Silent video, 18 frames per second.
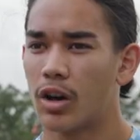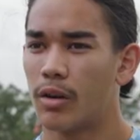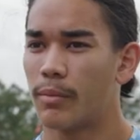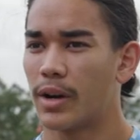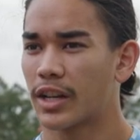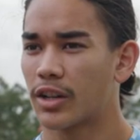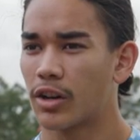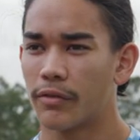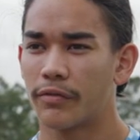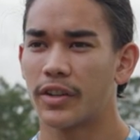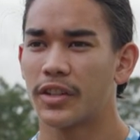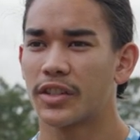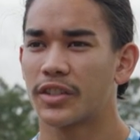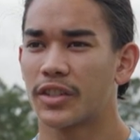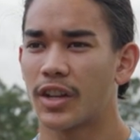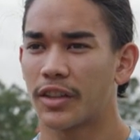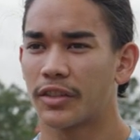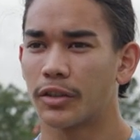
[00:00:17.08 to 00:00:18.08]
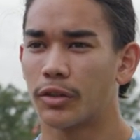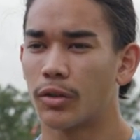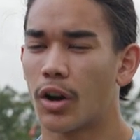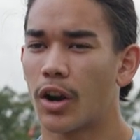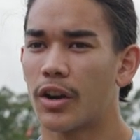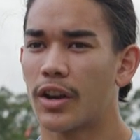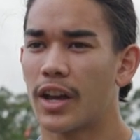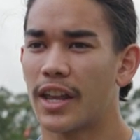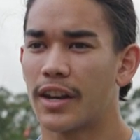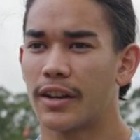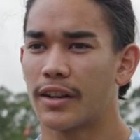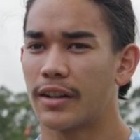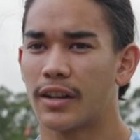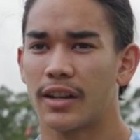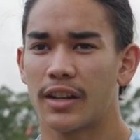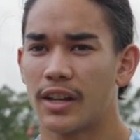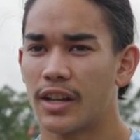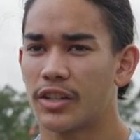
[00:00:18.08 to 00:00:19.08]
my confidence started to grow and
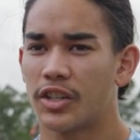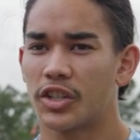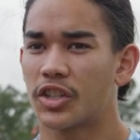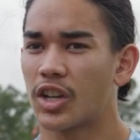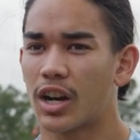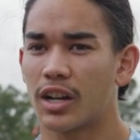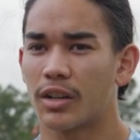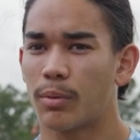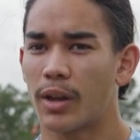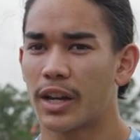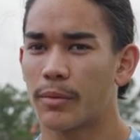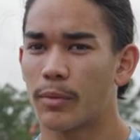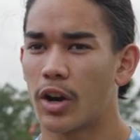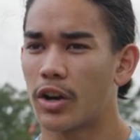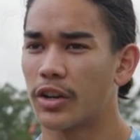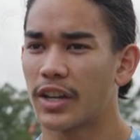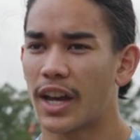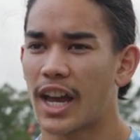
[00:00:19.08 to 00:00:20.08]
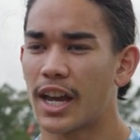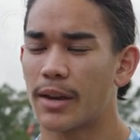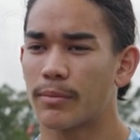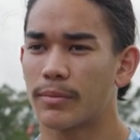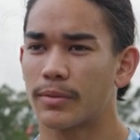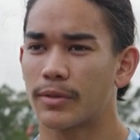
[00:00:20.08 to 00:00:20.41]
just started playing my own game.